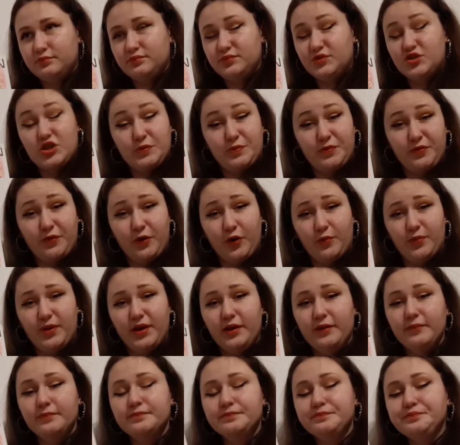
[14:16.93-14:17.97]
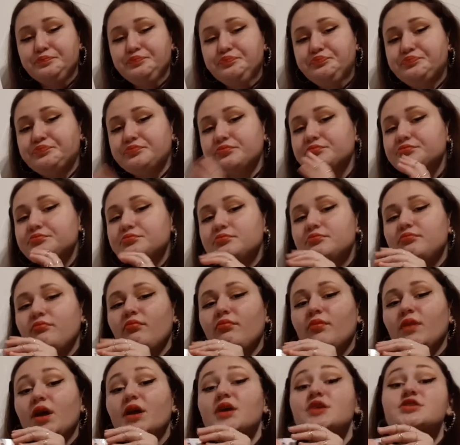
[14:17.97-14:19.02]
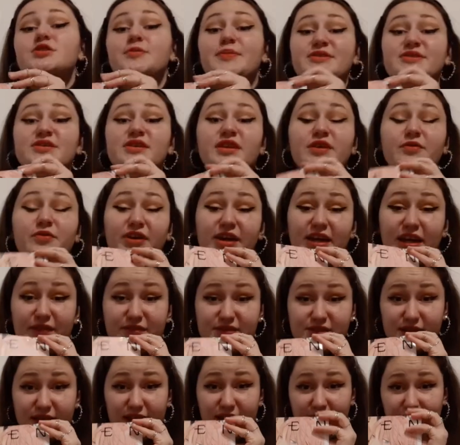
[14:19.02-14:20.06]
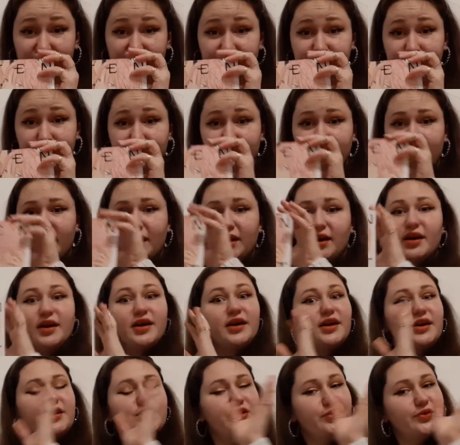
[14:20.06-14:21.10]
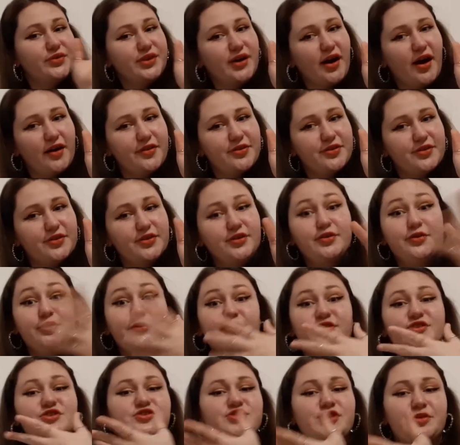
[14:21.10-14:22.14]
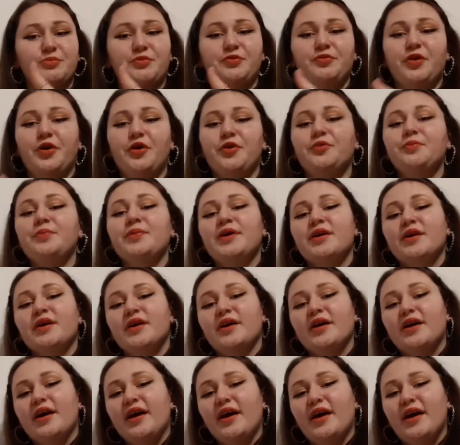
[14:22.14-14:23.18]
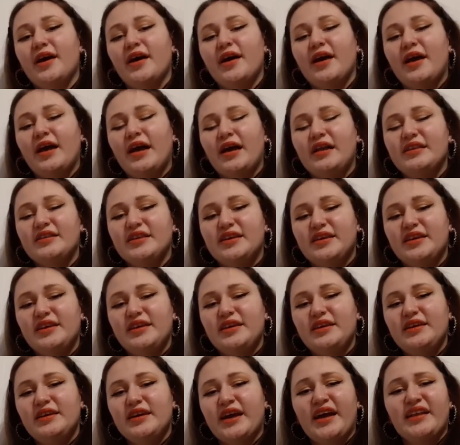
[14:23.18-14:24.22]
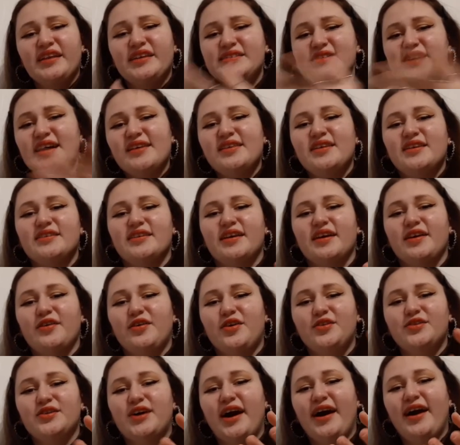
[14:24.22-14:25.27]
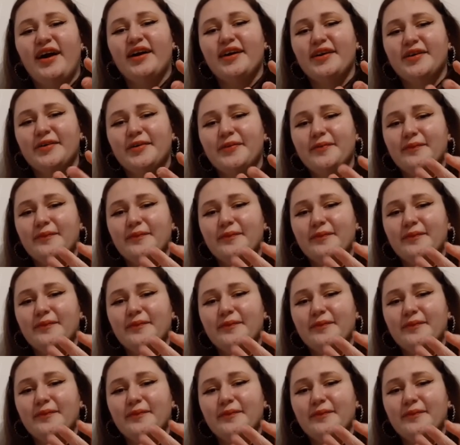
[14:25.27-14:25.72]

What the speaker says: germophobia. So basically when he was a kid, he knew an author who was germaphobe, and he kind of attacked the old guy.